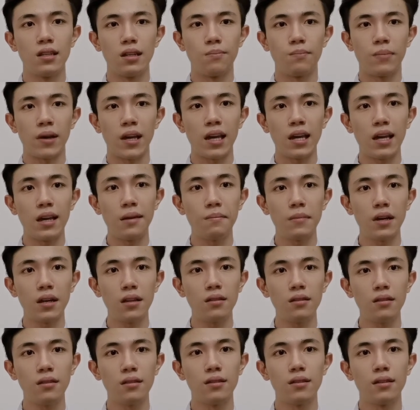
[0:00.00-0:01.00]
the
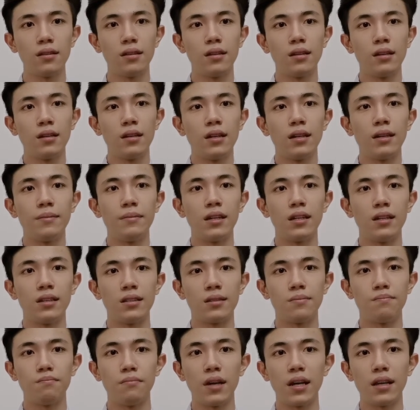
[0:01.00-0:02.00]
payment
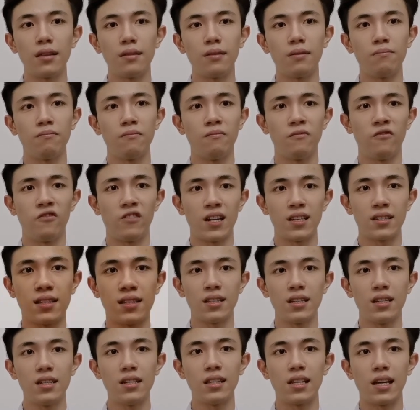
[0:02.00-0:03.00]
is made
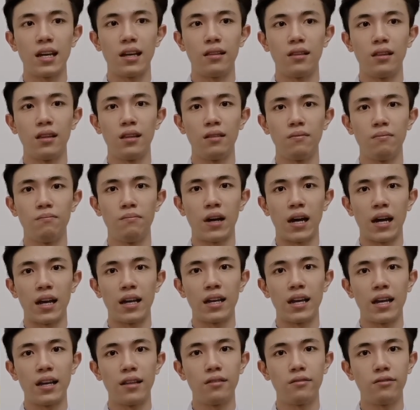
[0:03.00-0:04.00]
faster than
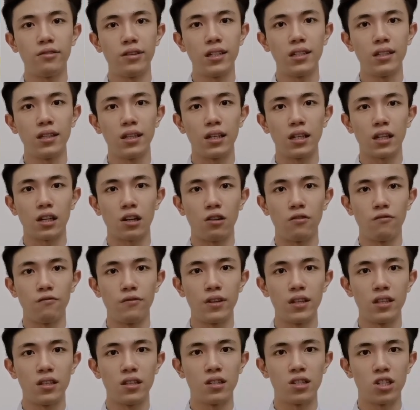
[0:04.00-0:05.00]
by entering the
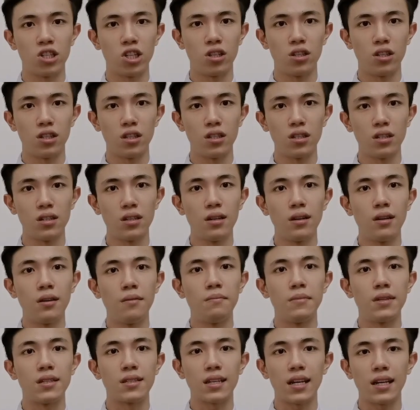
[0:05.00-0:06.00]
conventional,
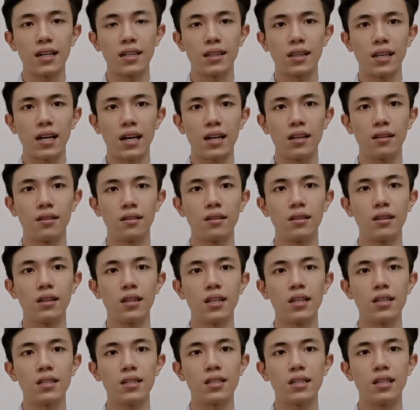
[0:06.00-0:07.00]
besides that,
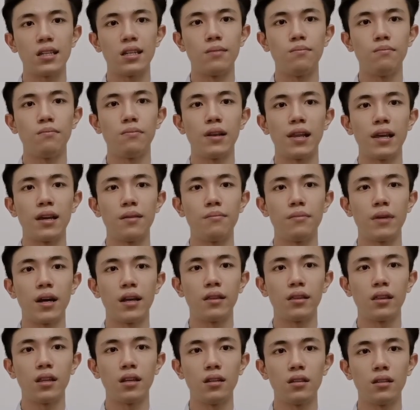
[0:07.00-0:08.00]
this
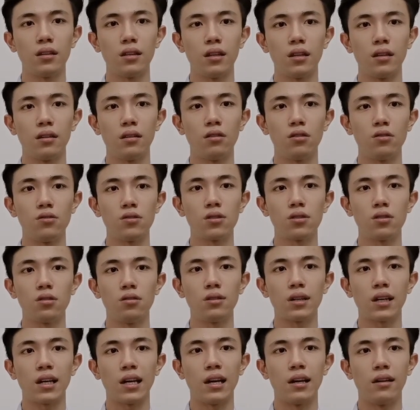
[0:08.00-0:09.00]
implemented
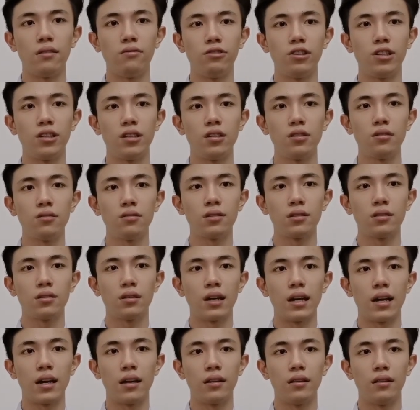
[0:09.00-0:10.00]
also can reduce
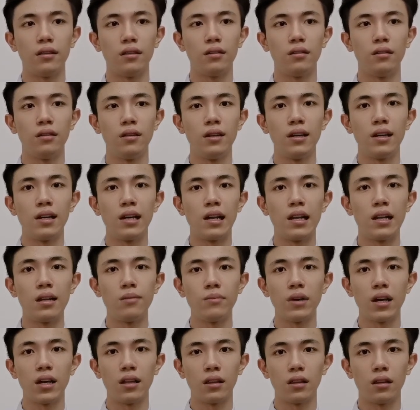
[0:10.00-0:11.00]
and
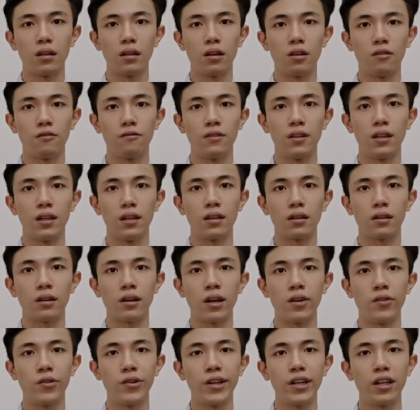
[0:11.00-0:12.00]
eliminate of the
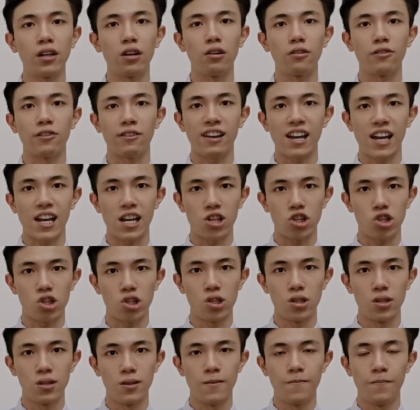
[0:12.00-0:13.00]
carrying of
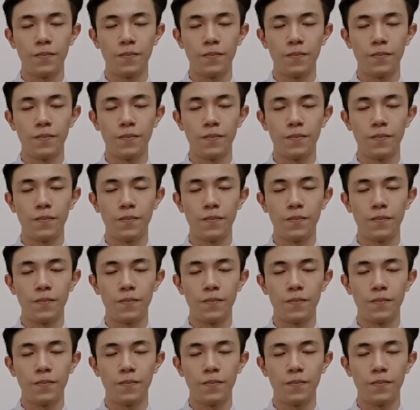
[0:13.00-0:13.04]
cash.